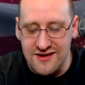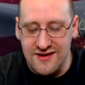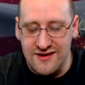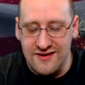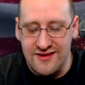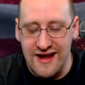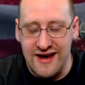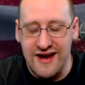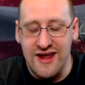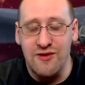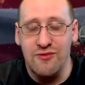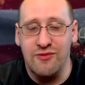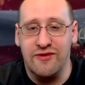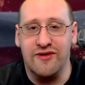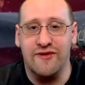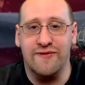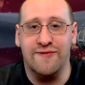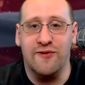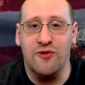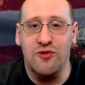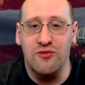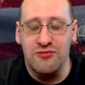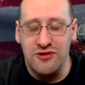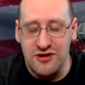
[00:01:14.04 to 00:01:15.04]
that he was a
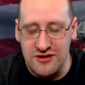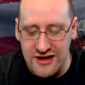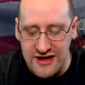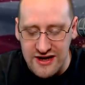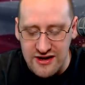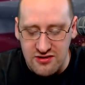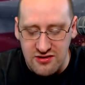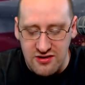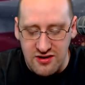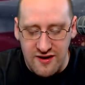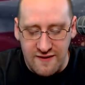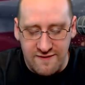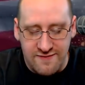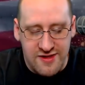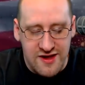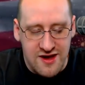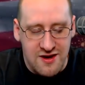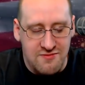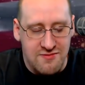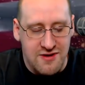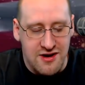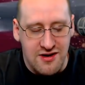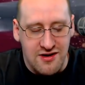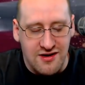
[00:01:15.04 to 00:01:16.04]
former leader of the
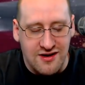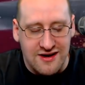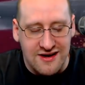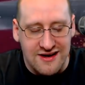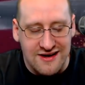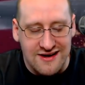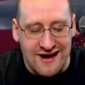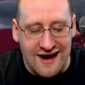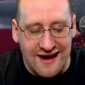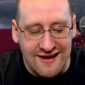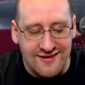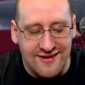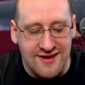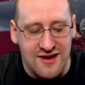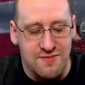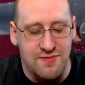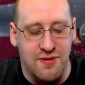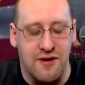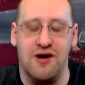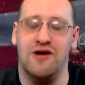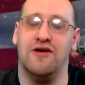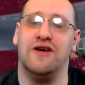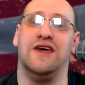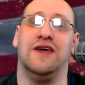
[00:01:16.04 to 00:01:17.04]
American Nazi
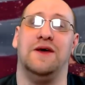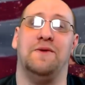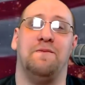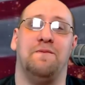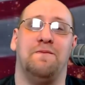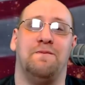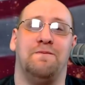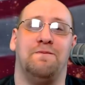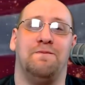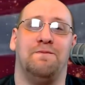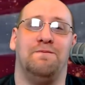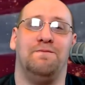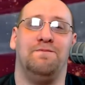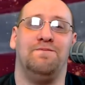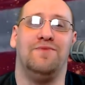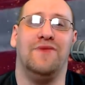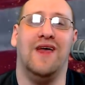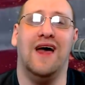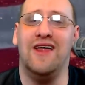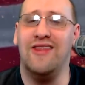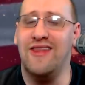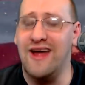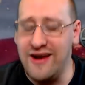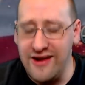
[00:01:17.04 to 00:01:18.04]
Party,
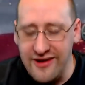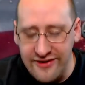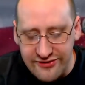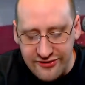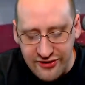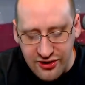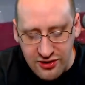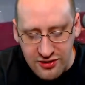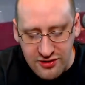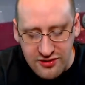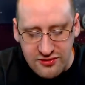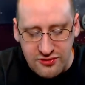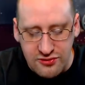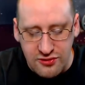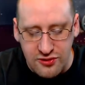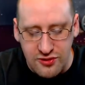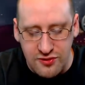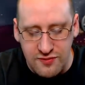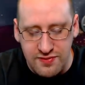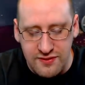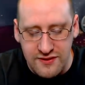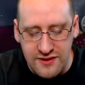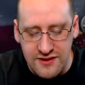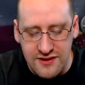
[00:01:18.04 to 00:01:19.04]
and that his current
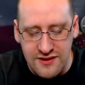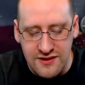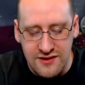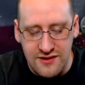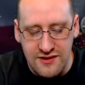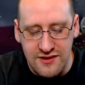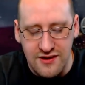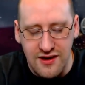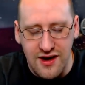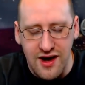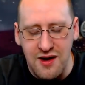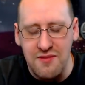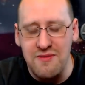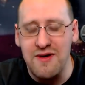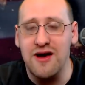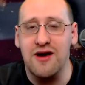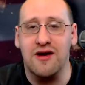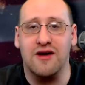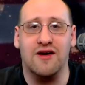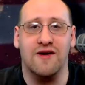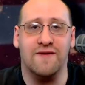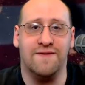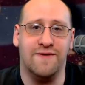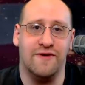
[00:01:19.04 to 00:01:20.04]
group,
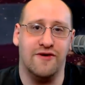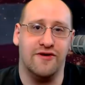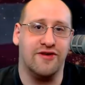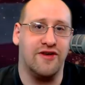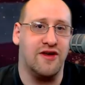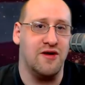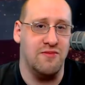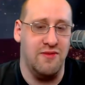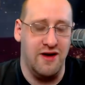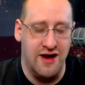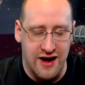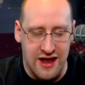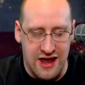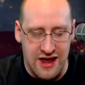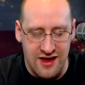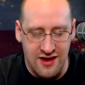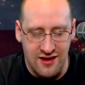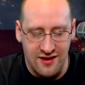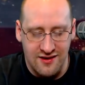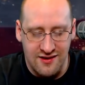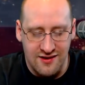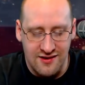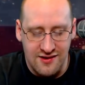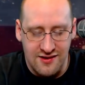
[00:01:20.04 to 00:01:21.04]
America First
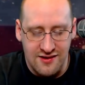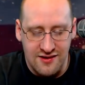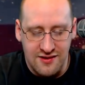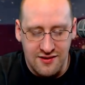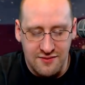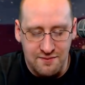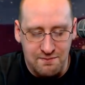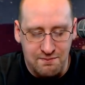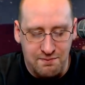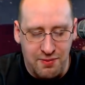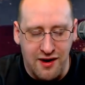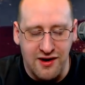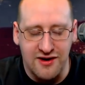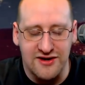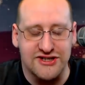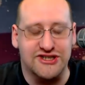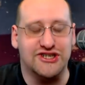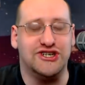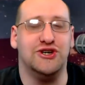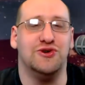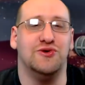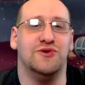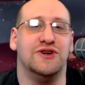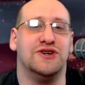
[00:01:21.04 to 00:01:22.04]
Committee, bars
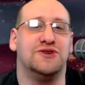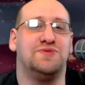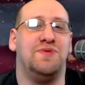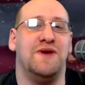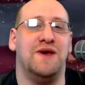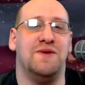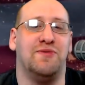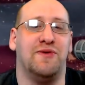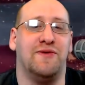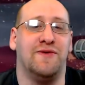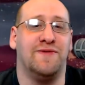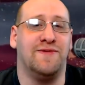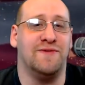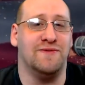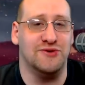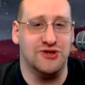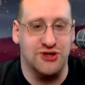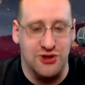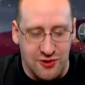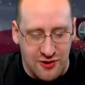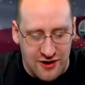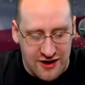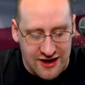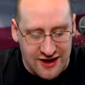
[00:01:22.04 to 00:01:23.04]
Jewish people from
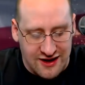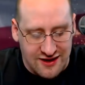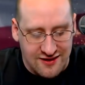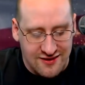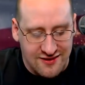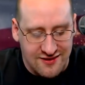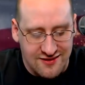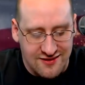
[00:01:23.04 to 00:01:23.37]
joining.